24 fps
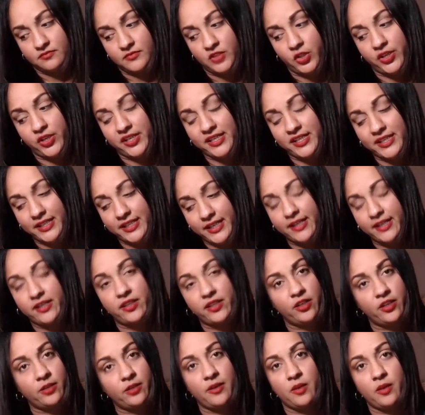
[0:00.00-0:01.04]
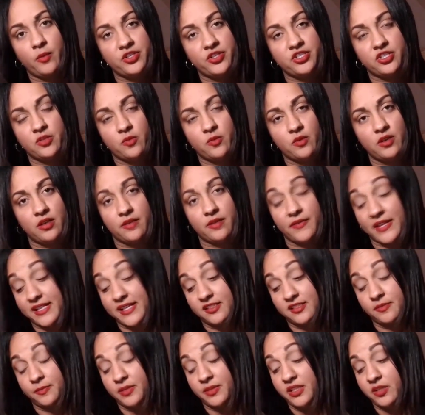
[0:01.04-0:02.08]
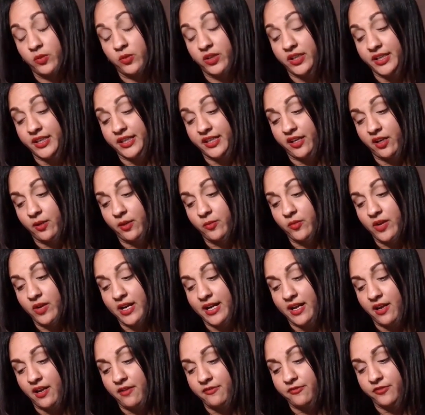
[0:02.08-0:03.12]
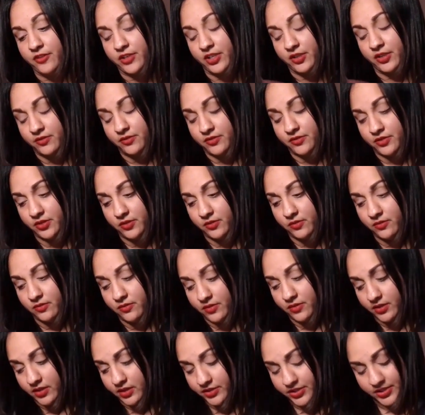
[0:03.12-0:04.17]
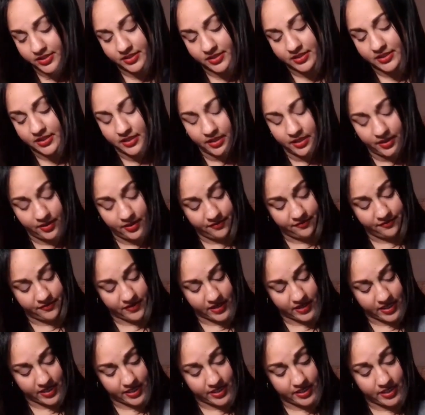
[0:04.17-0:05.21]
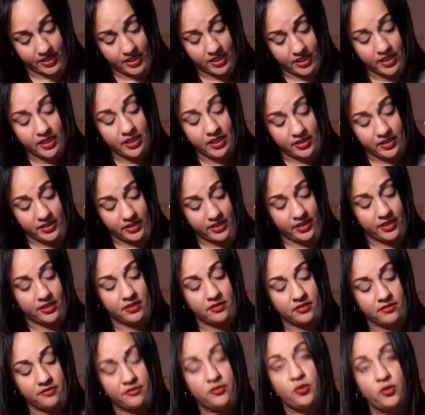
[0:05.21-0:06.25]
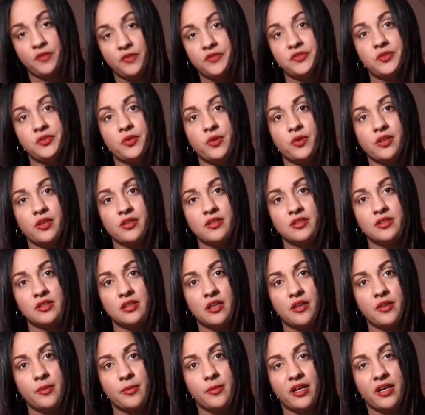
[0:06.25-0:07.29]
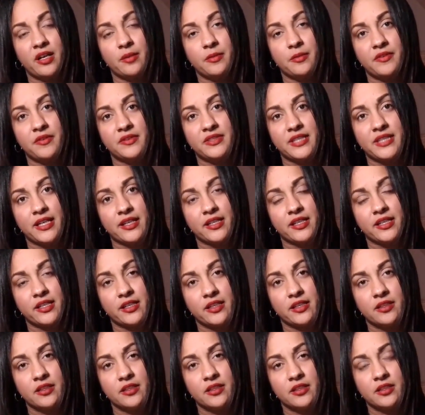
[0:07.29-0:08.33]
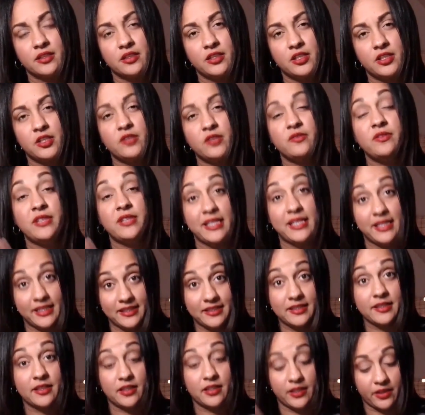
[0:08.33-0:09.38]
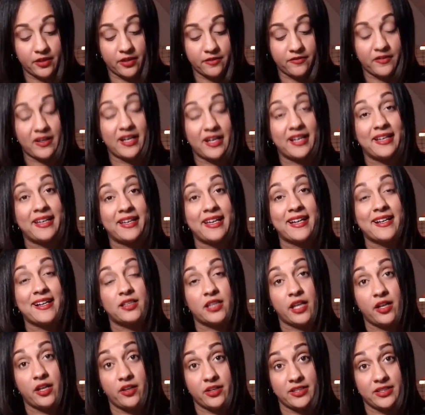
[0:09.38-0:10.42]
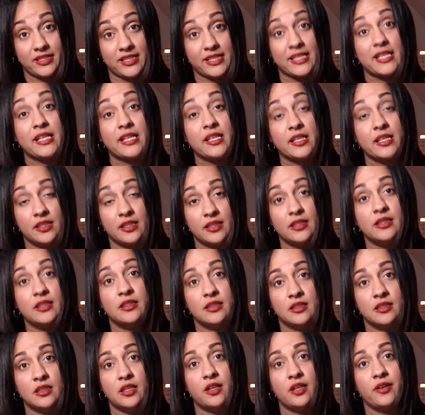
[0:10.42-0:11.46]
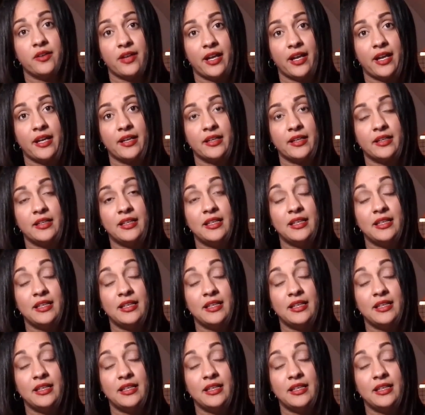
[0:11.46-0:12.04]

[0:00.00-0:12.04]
Learning to get clear about what you want. That split wanted to come right out for you to just clarify. Yeah, Four of Swords on the bottom of the deck here. You needed to clarify and get clarity, okay,